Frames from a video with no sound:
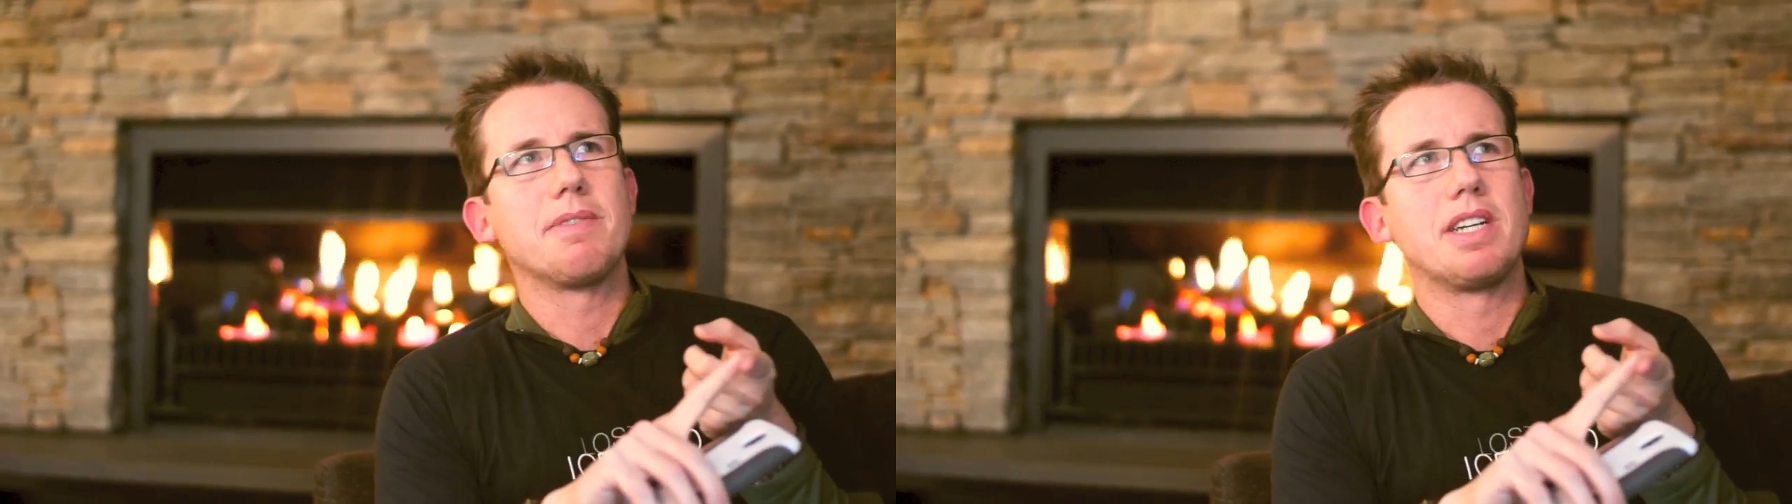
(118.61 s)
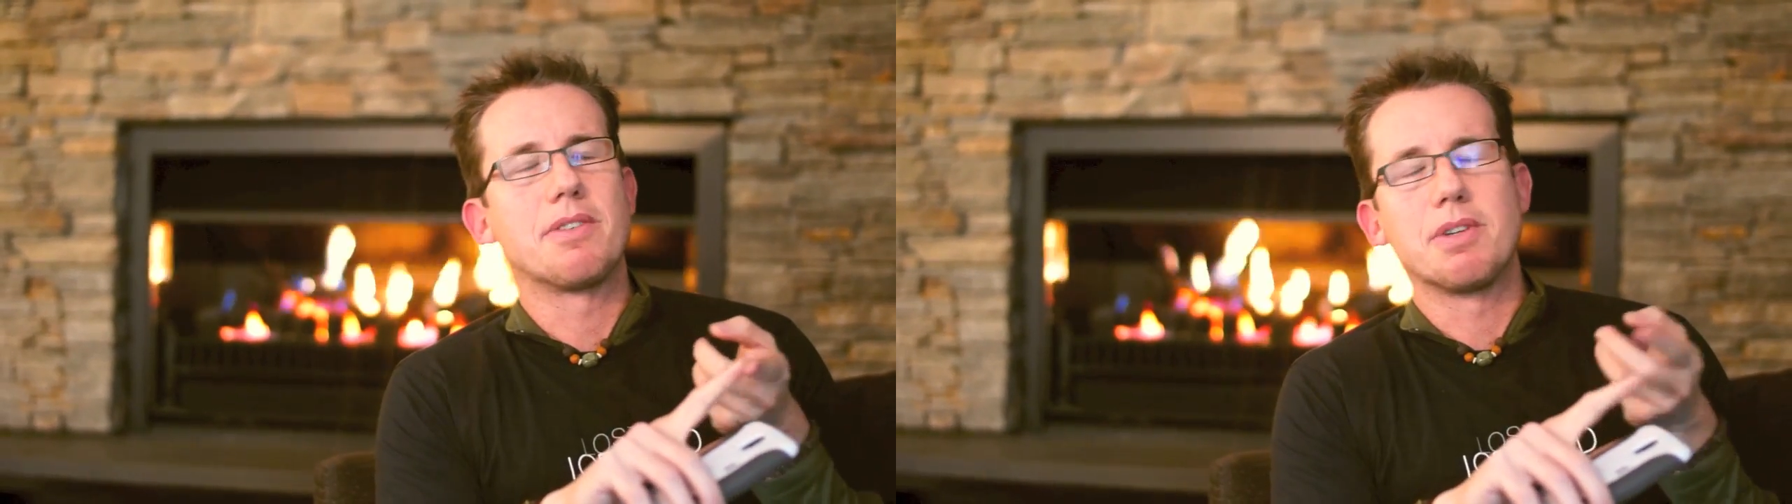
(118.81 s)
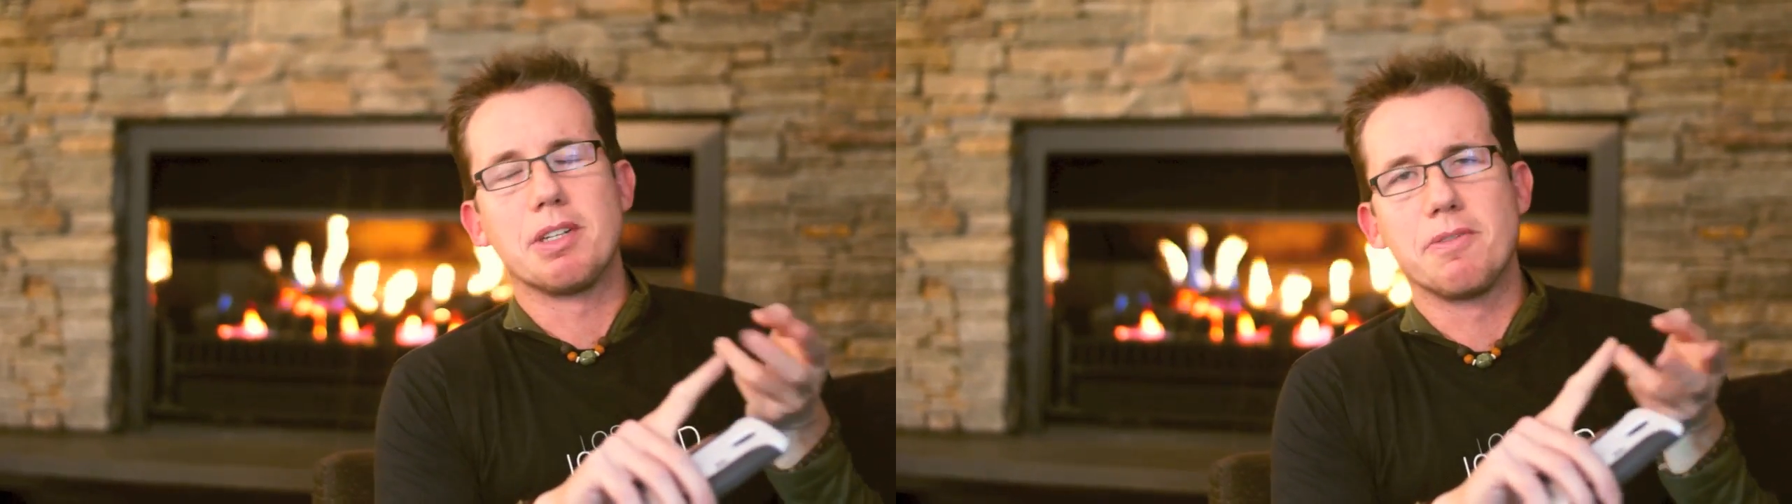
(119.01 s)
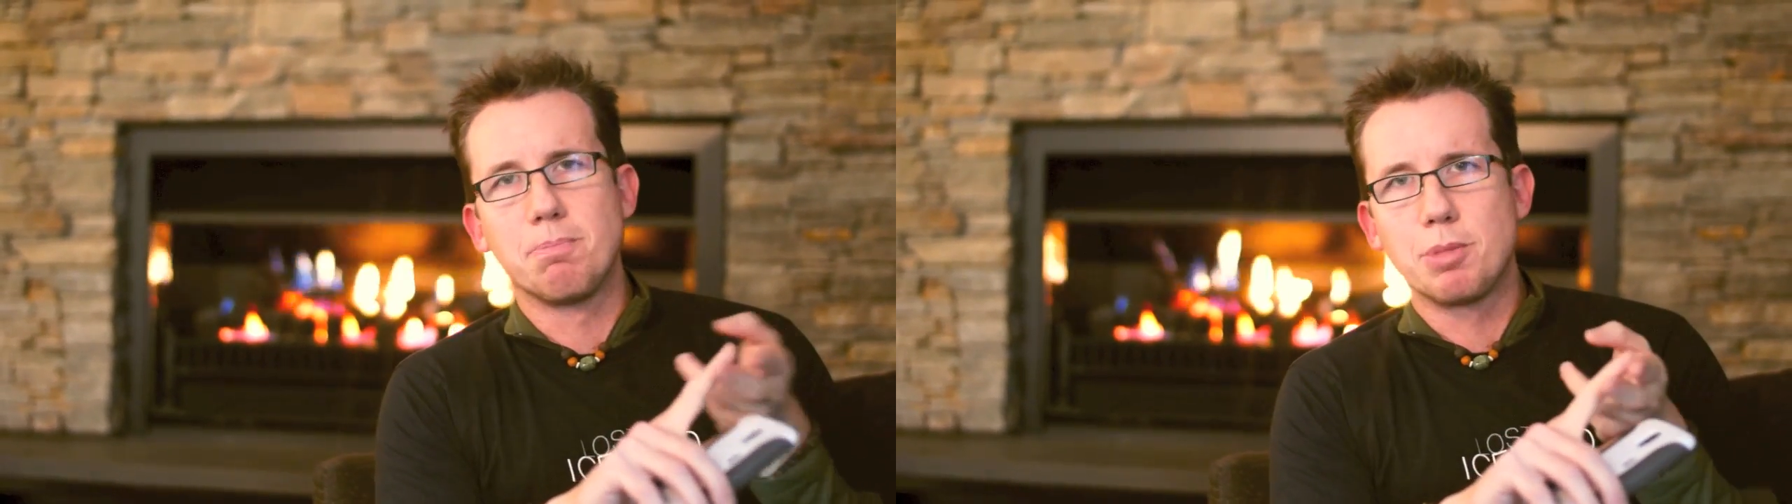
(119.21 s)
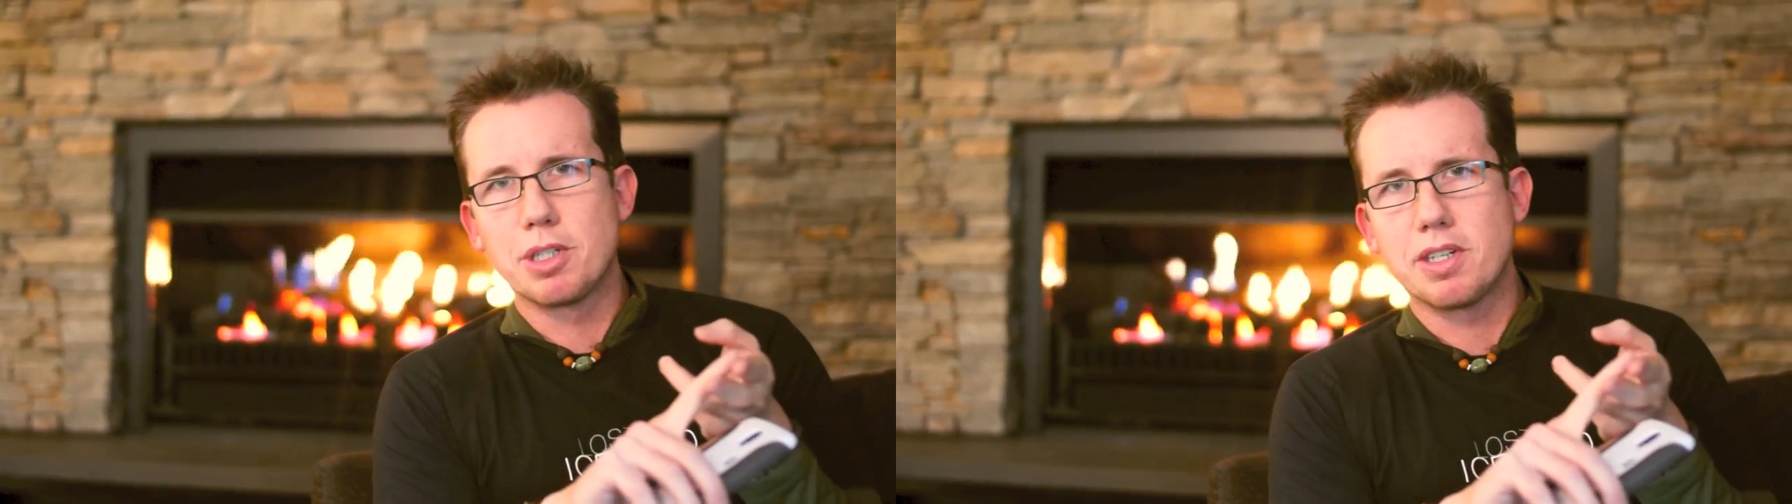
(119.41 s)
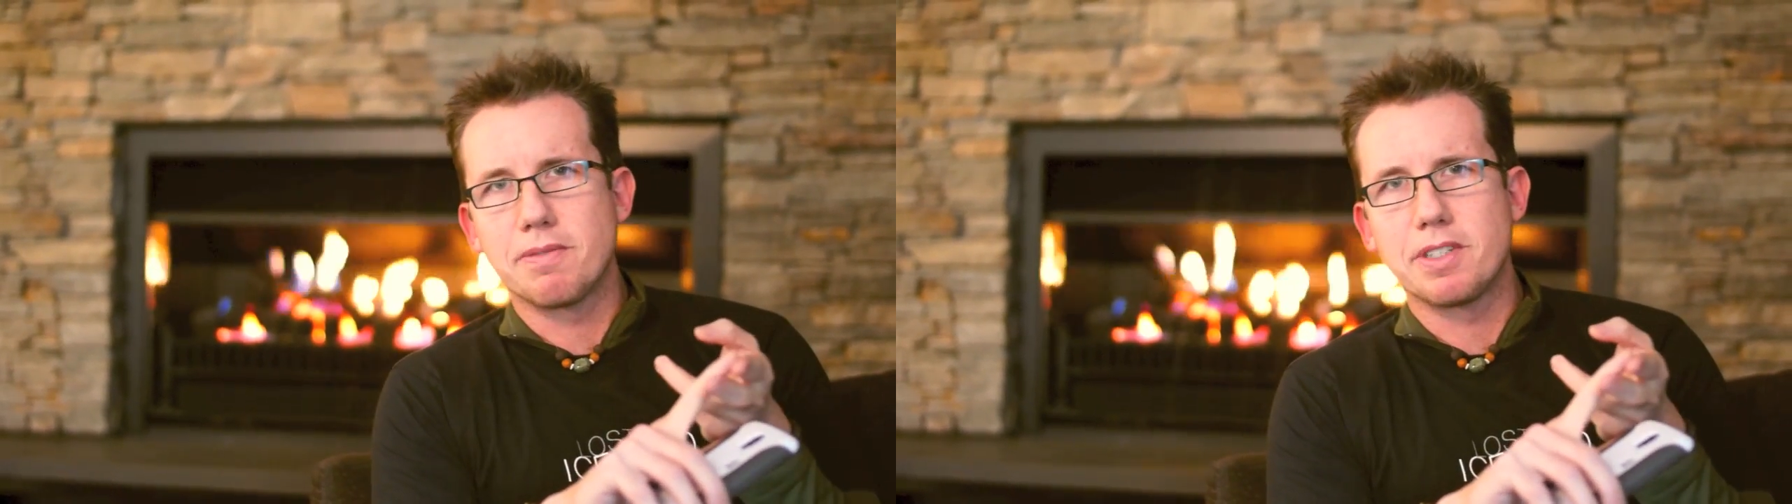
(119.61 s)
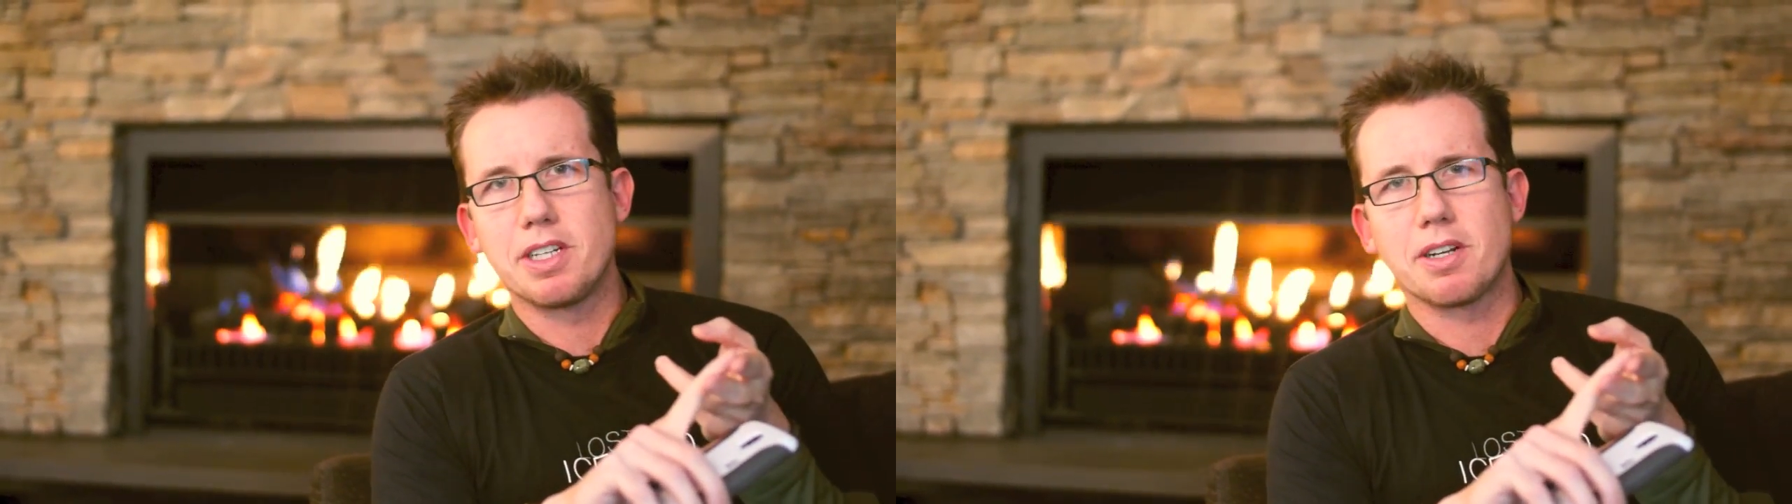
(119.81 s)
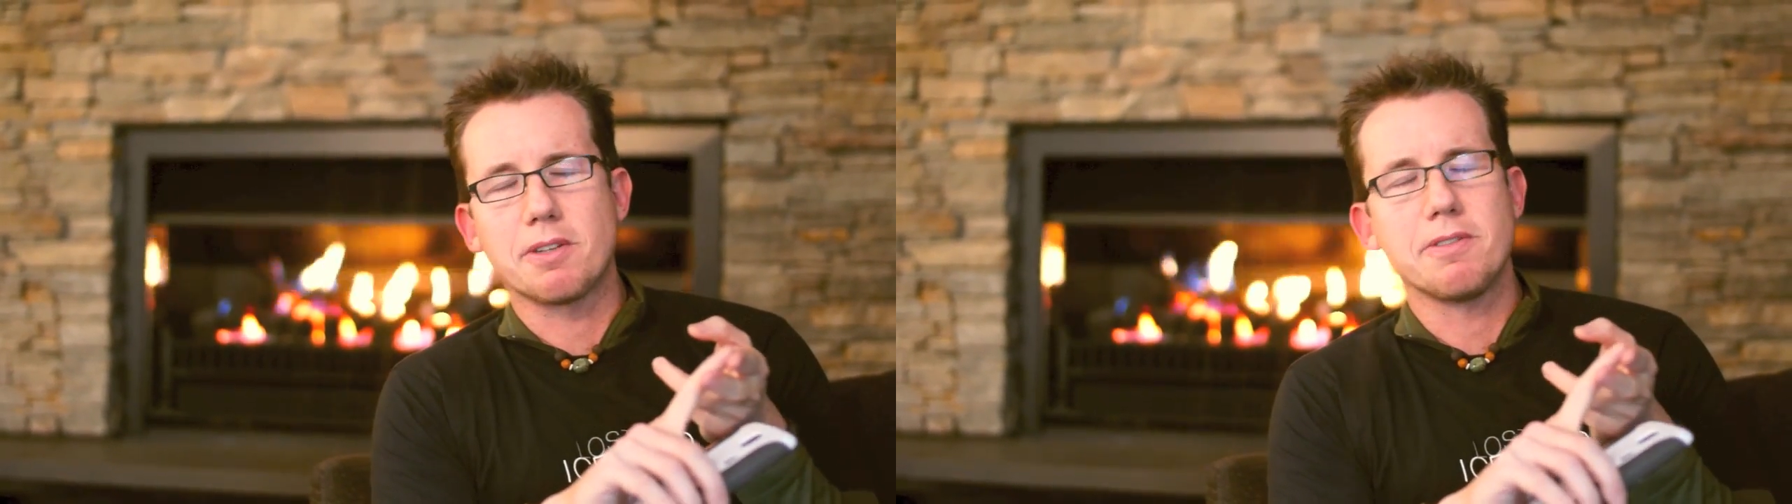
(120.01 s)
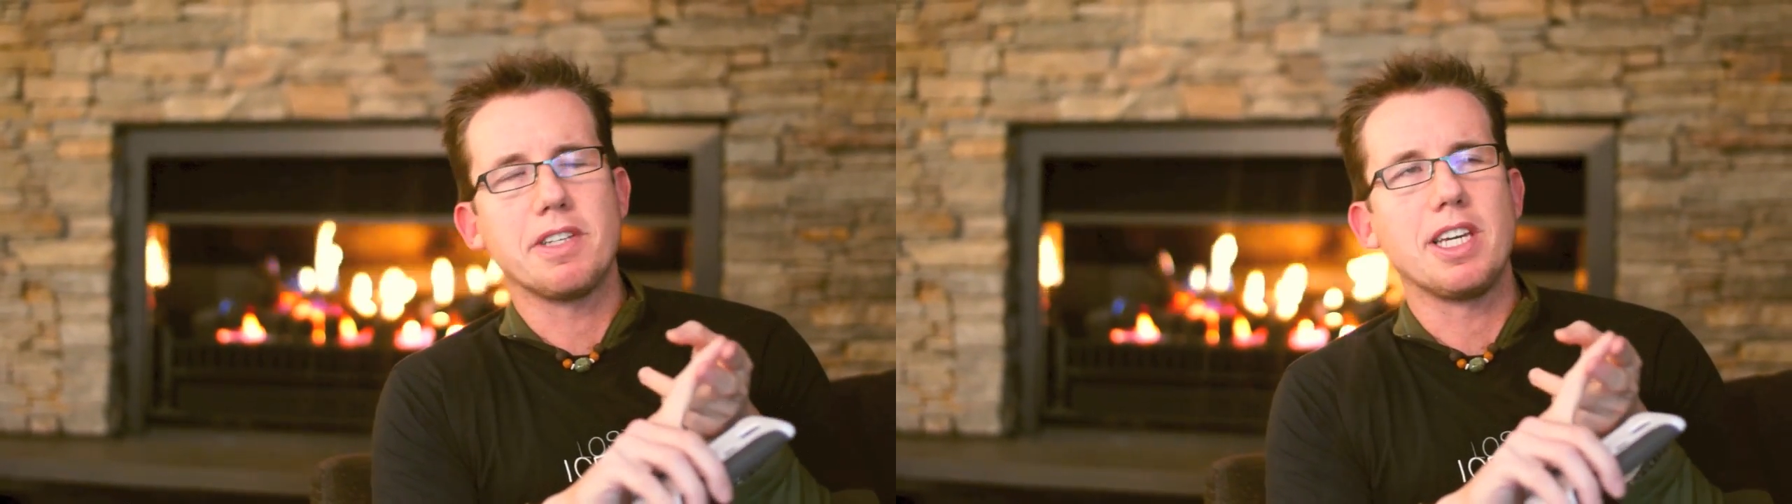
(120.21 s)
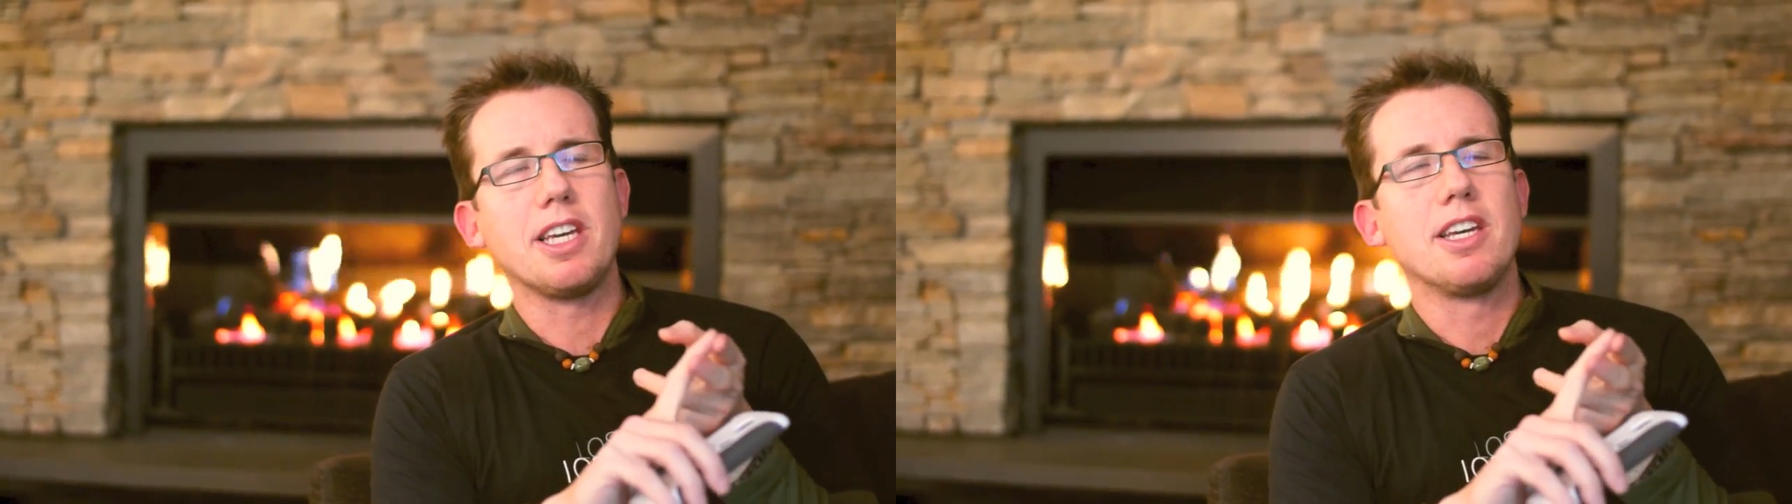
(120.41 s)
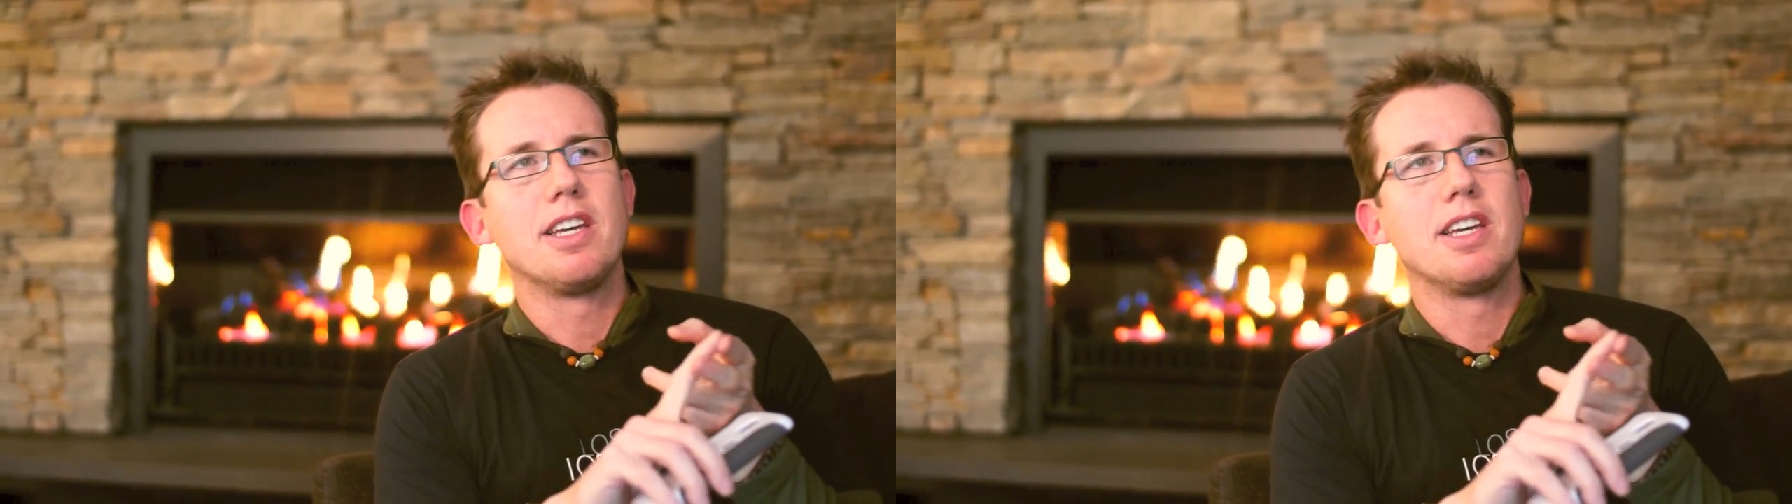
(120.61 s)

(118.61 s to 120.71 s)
I never read a book on photography.